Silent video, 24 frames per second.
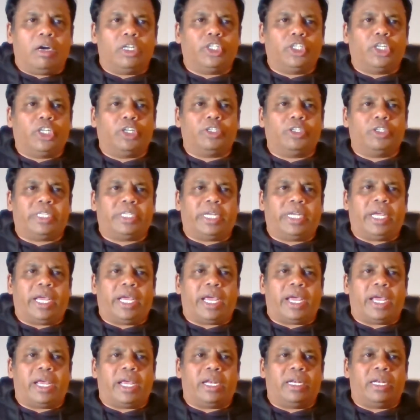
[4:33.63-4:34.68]
Tuesday.
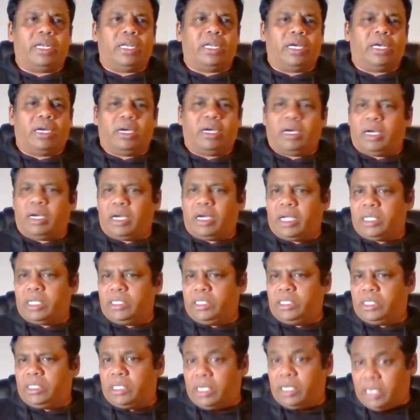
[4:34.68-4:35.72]
And
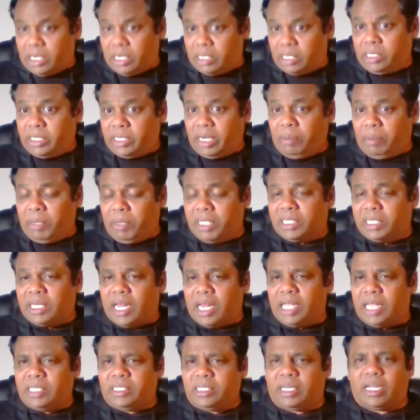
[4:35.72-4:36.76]
as same as
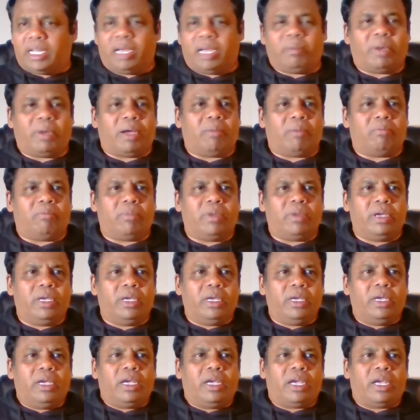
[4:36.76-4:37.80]
last time, I'm
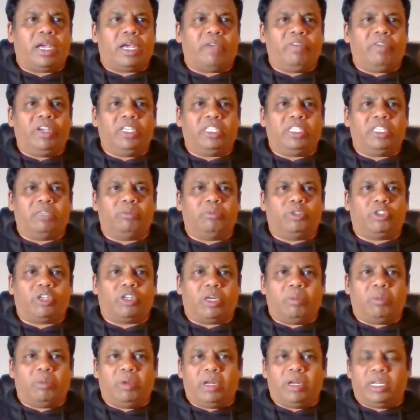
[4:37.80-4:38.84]
having some
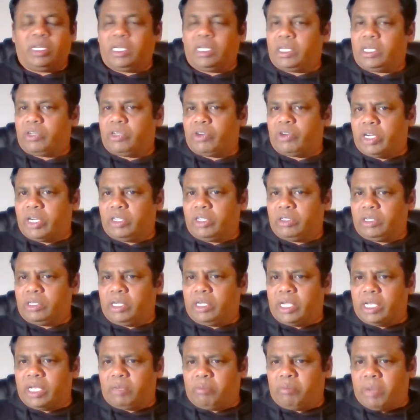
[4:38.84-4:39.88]
trouble in trying to
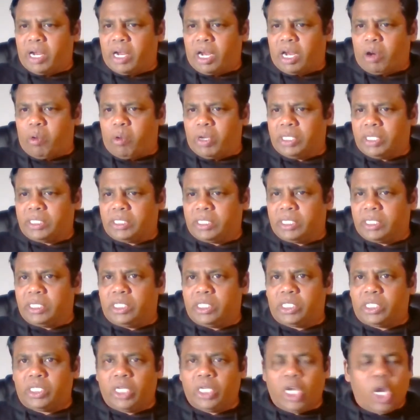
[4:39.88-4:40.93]
get my
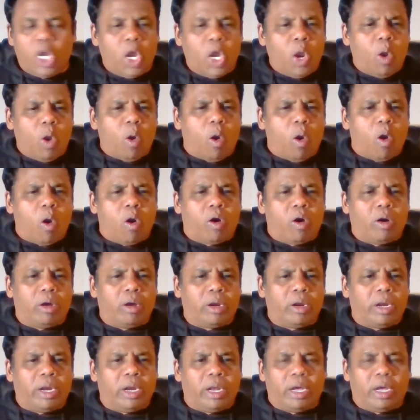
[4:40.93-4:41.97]
questions
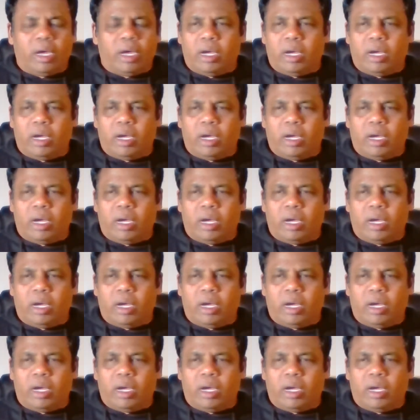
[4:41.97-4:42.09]
on